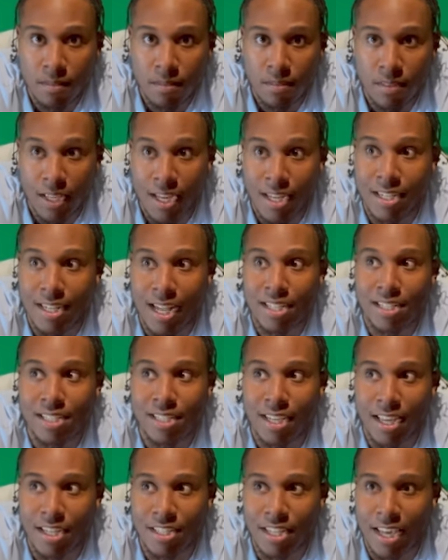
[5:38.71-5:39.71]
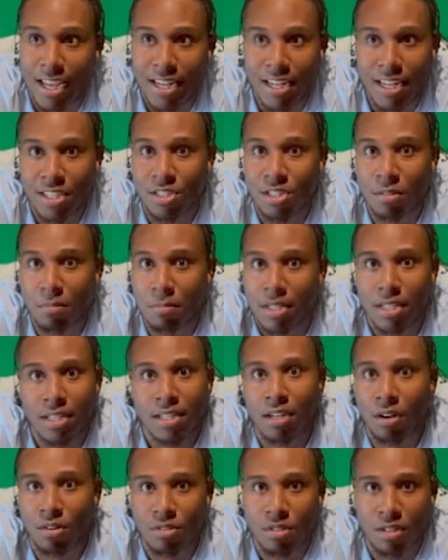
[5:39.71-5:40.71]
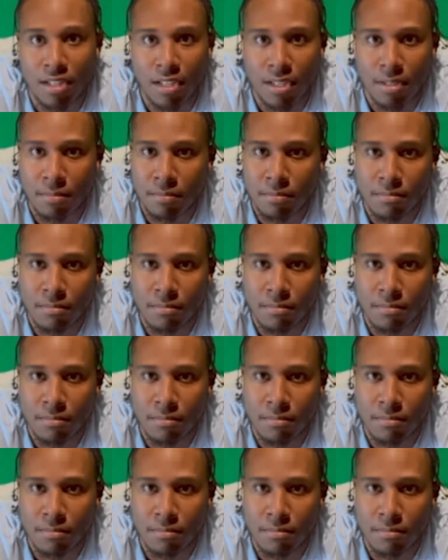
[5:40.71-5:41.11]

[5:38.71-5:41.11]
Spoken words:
then that's the case. KD shouldn't be in the All-Star game.